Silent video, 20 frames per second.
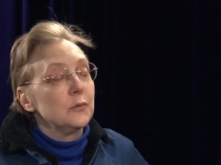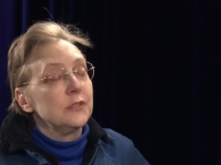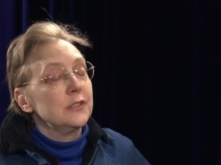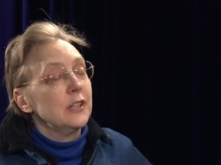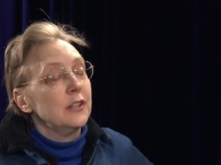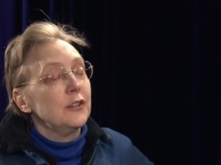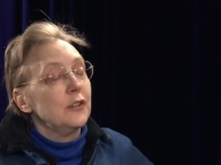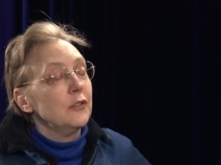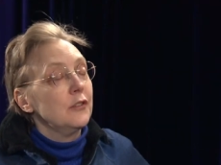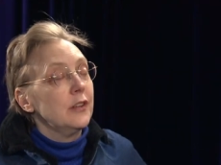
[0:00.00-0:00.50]
will
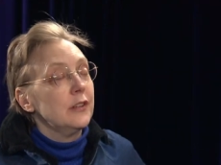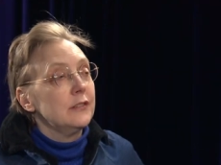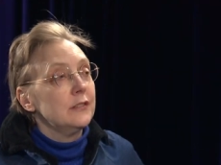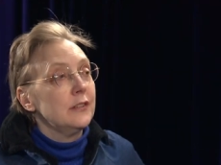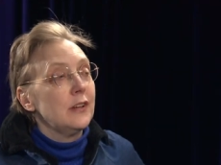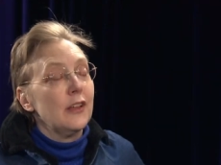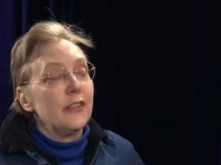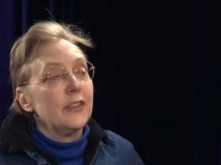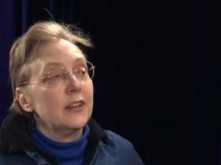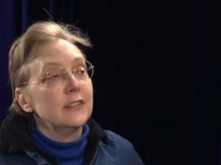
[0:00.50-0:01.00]
tell you that
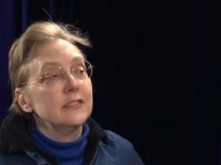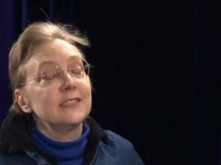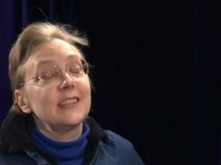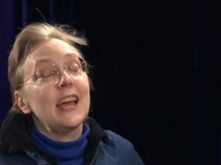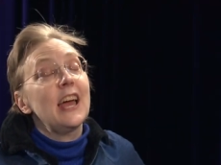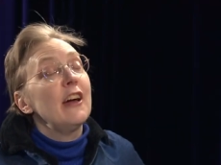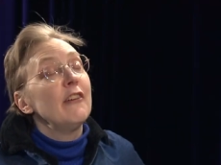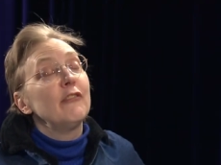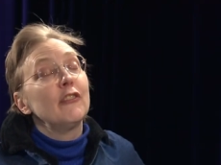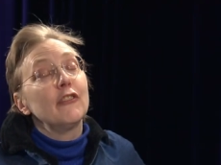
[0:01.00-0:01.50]
nothing is
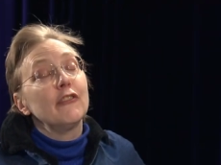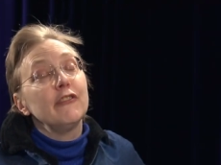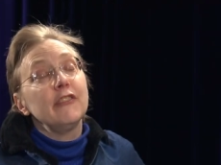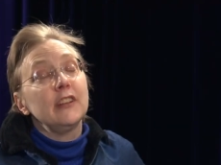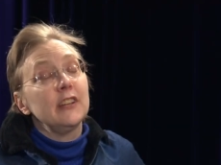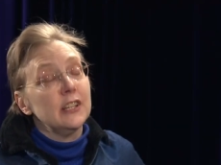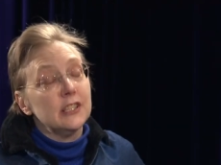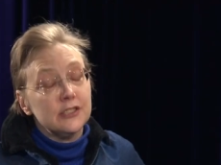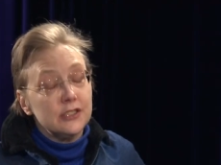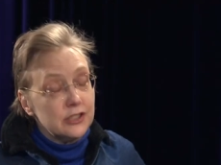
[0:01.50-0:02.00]
ever
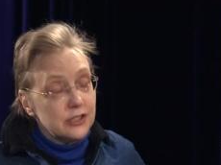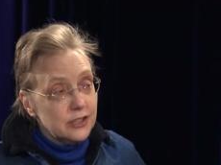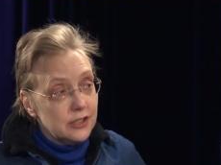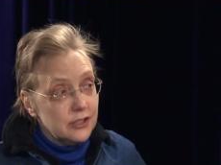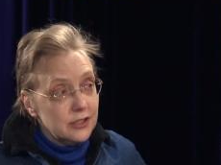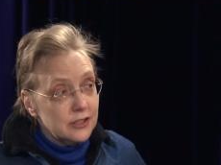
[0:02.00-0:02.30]
finished.